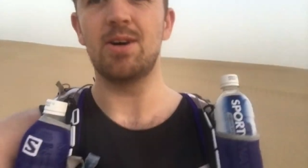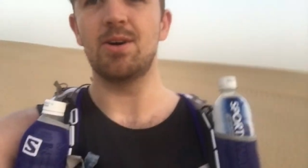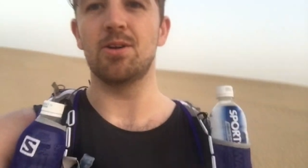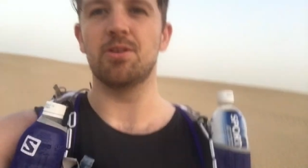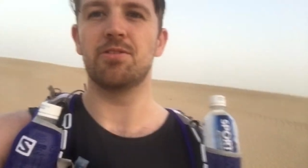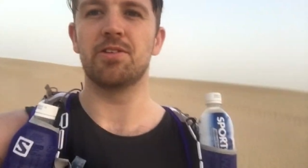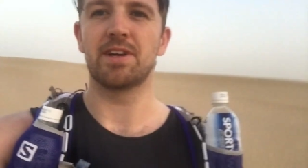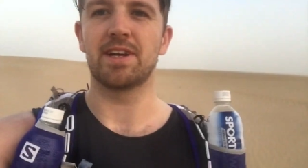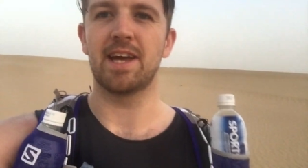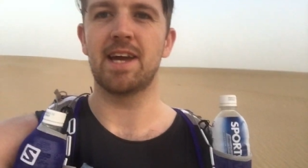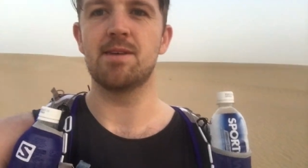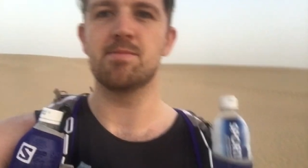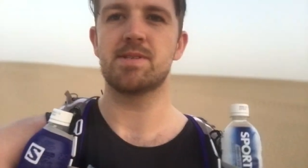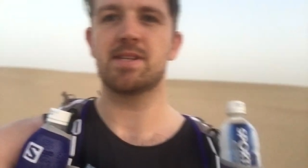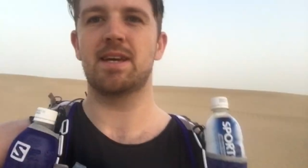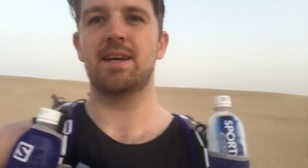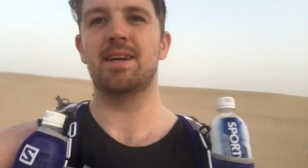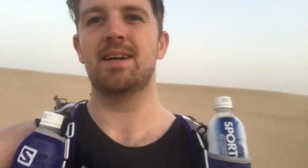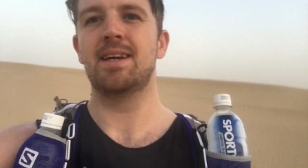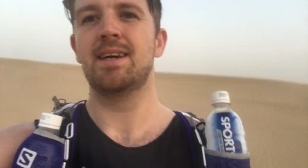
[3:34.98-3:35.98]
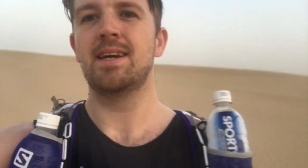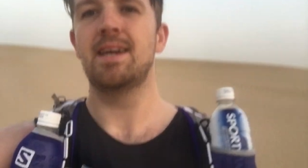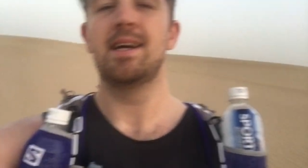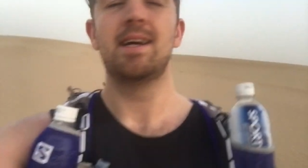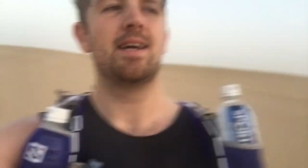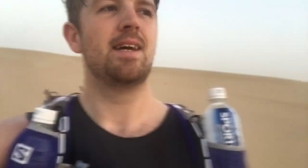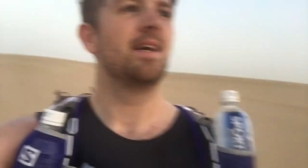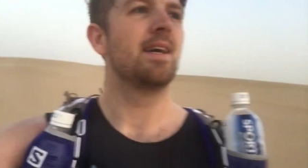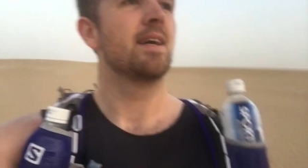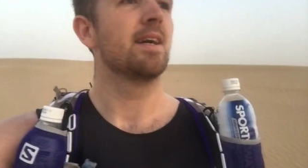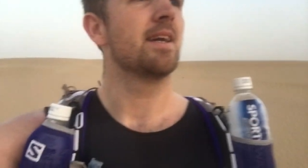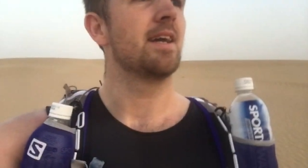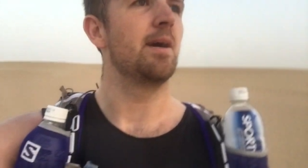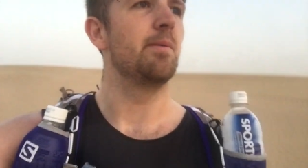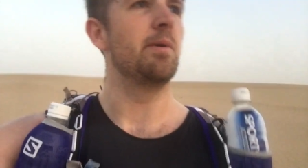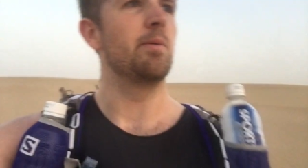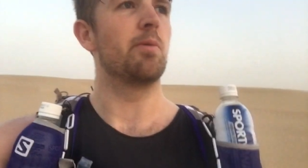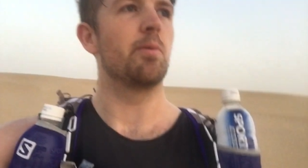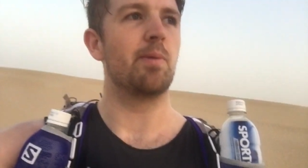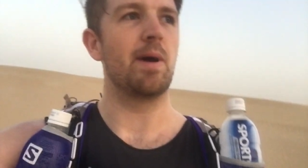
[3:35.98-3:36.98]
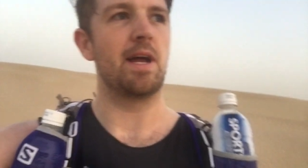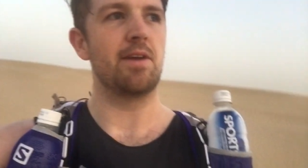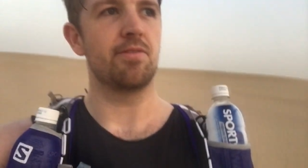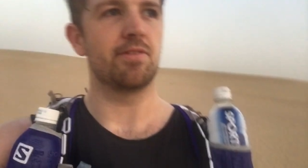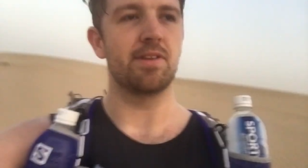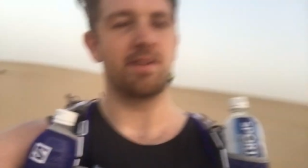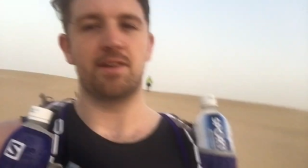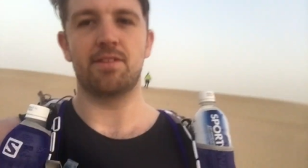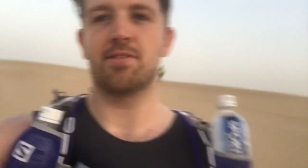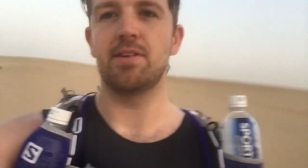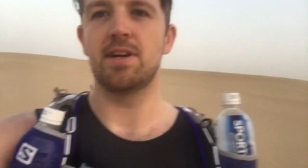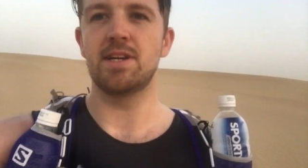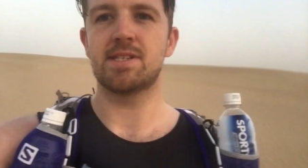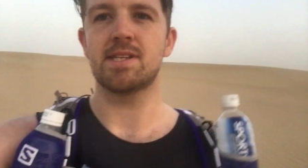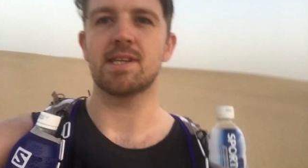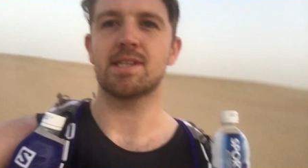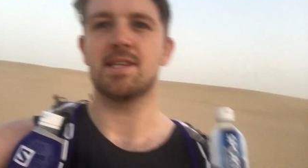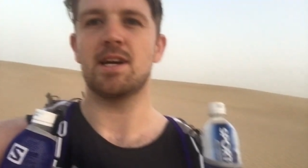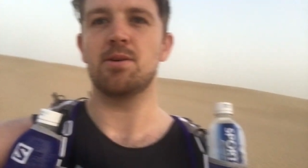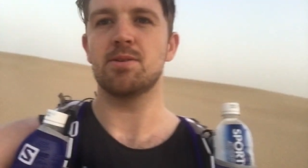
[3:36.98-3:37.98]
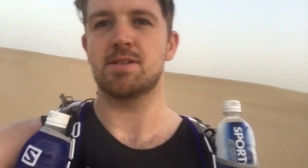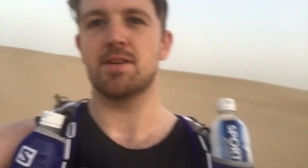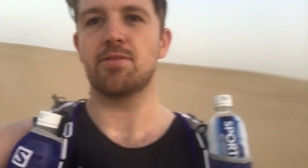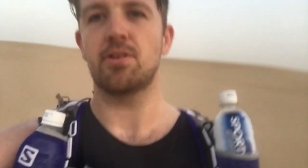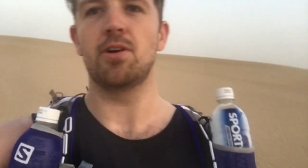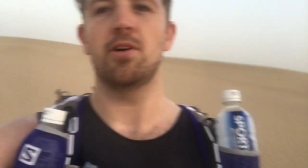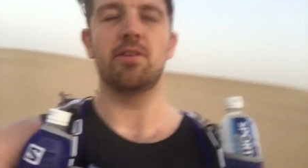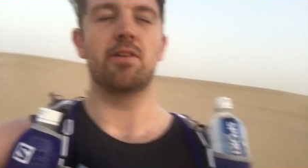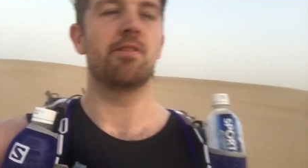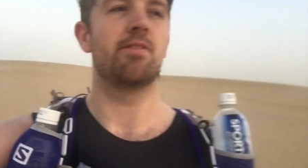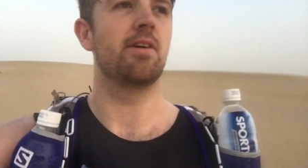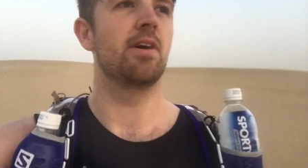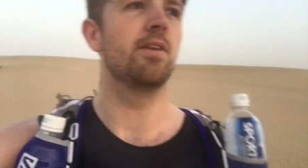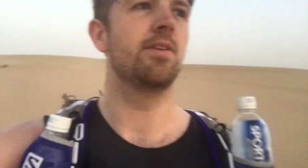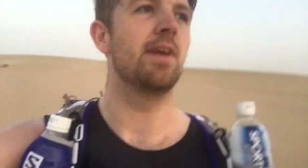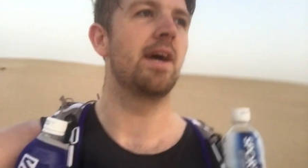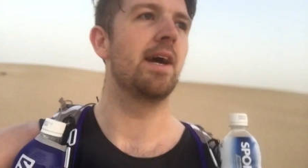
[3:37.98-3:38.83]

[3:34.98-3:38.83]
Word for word: All fun and games. Getting me prepared for the thirty-six hours I've got on the third